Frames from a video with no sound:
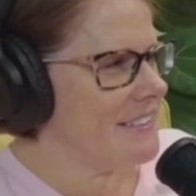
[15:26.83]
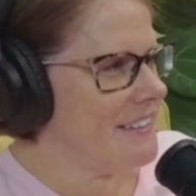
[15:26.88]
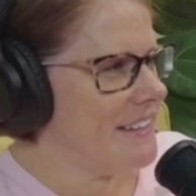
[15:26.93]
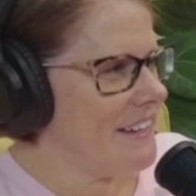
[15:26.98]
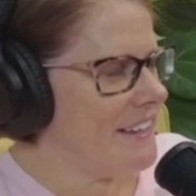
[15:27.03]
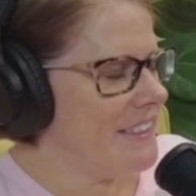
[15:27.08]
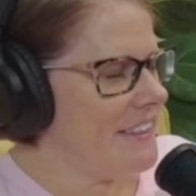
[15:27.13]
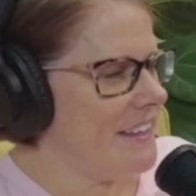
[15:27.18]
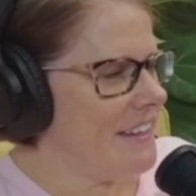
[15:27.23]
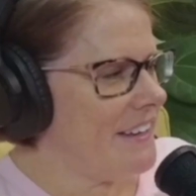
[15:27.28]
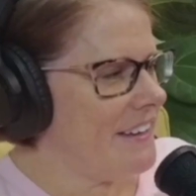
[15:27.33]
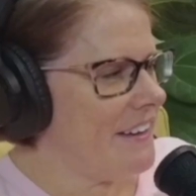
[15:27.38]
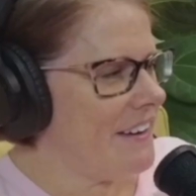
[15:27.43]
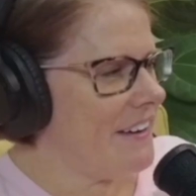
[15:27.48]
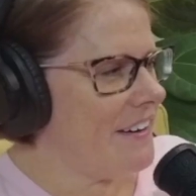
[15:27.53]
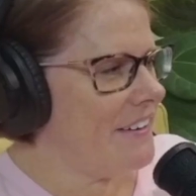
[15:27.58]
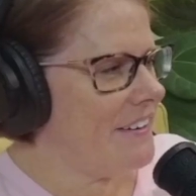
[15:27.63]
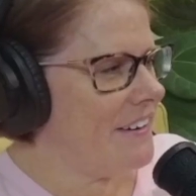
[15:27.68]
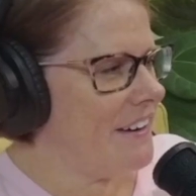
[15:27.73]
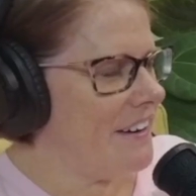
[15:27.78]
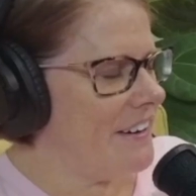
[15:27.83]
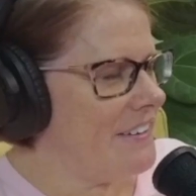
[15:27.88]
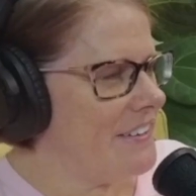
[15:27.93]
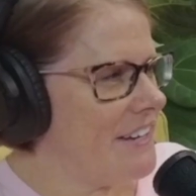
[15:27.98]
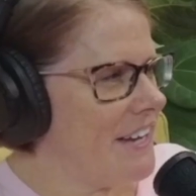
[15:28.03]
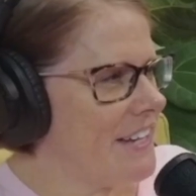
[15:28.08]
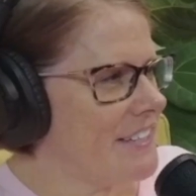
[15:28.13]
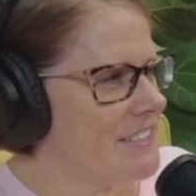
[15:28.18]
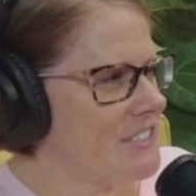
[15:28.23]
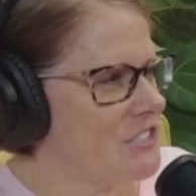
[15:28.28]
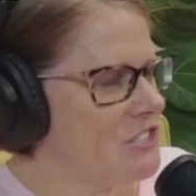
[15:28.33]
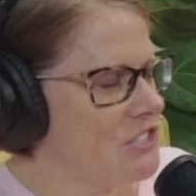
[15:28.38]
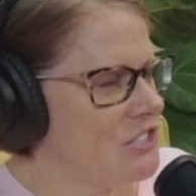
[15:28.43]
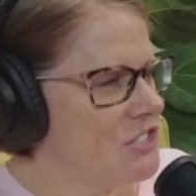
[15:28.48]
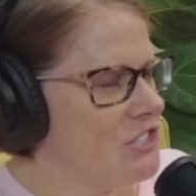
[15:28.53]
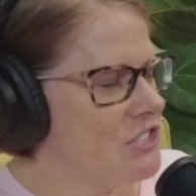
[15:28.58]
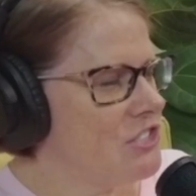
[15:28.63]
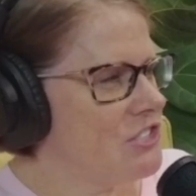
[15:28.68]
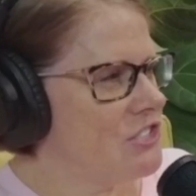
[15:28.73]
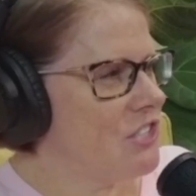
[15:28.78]
I think our next
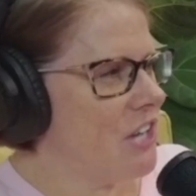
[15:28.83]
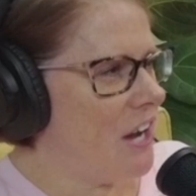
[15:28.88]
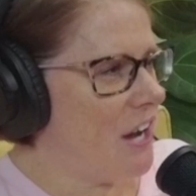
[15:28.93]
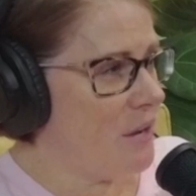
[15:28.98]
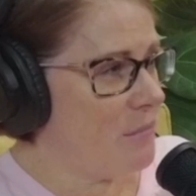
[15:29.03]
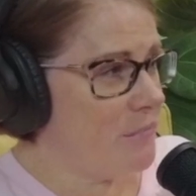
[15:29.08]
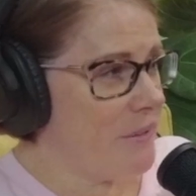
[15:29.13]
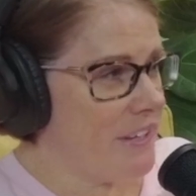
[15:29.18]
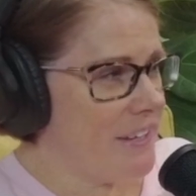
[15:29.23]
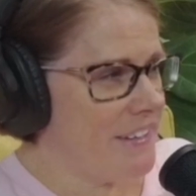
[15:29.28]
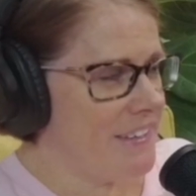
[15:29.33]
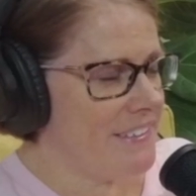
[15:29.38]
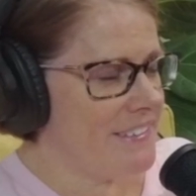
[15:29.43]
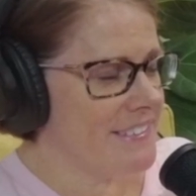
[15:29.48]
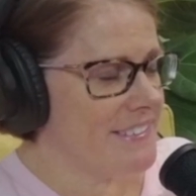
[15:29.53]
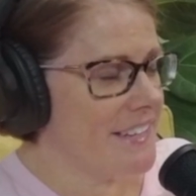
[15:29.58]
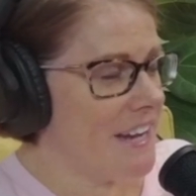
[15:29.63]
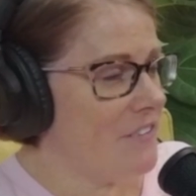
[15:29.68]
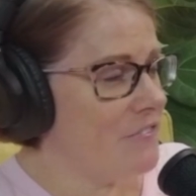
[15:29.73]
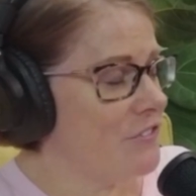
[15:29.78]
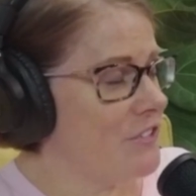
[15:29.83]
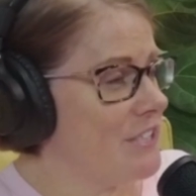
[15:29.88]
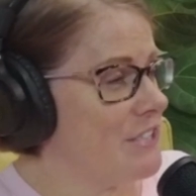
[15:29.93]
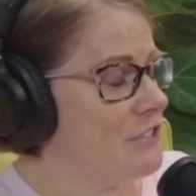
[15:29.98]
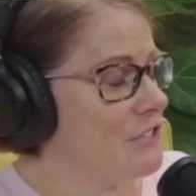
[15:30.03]
topic is covering